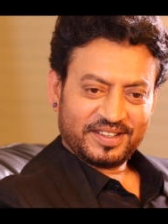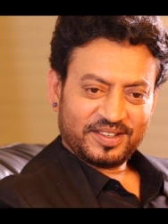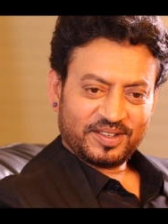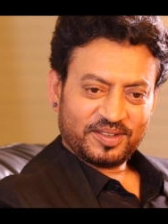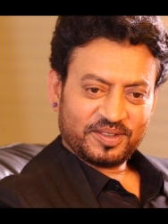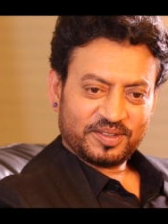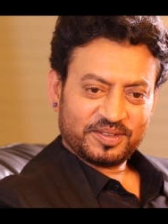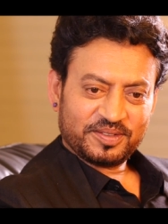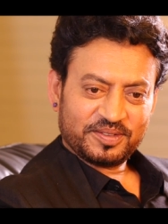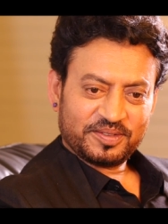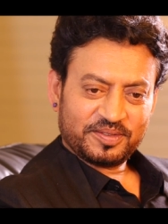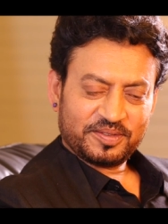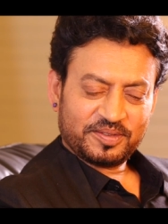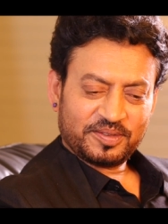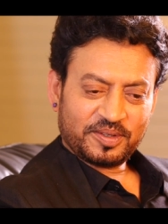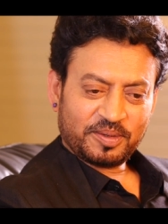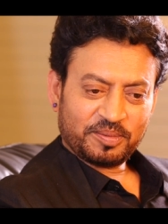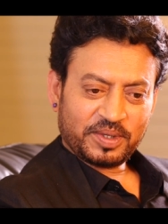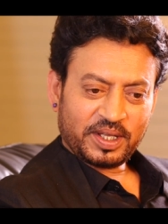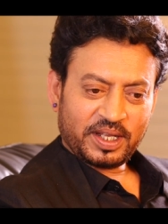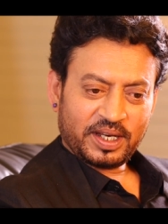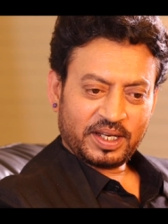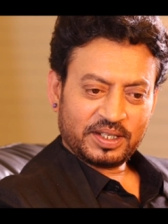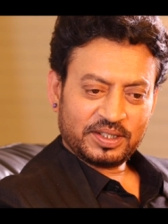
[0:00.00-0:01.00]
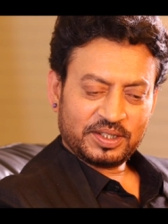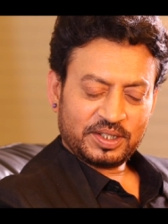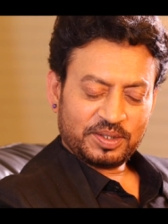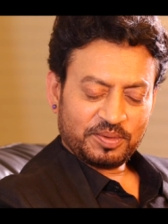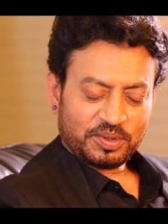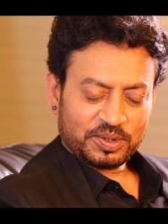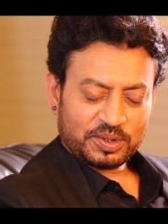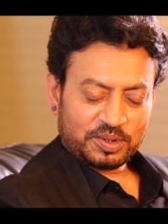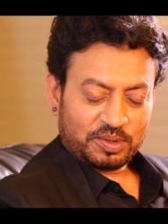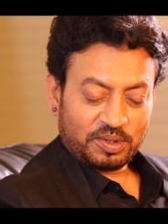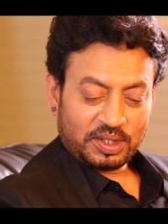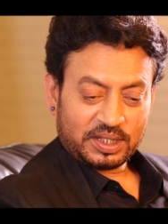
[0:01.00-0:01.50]
You know, from there, and
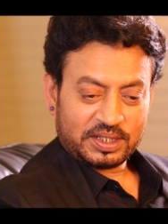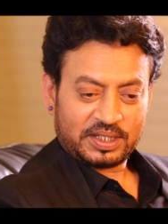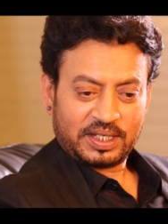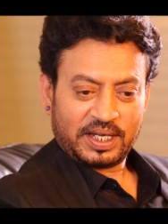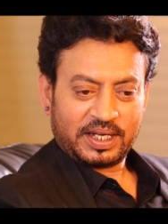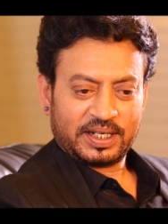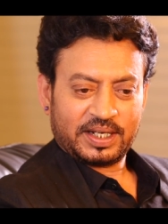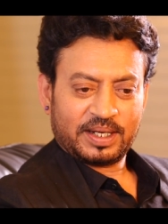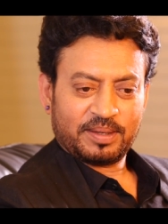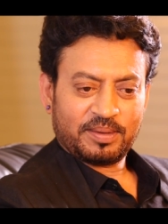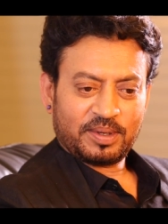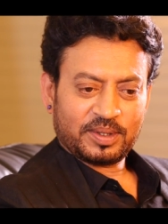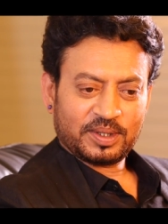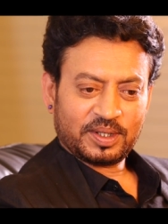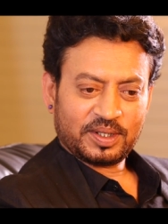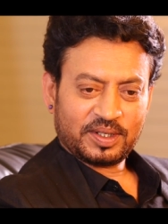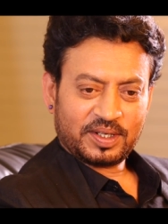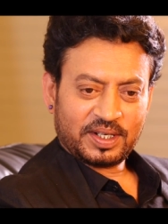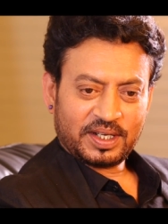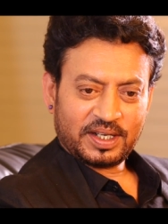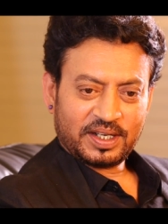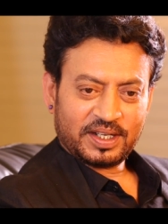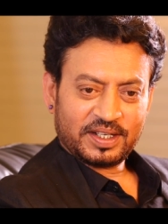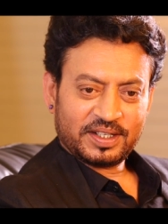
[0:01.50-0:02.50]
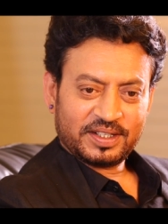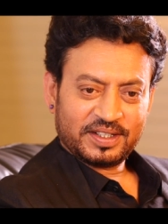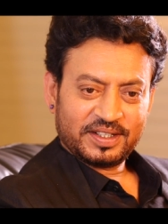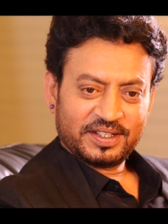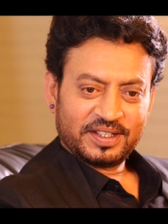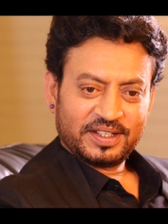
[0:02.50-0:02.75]
she was so excited about the trailer.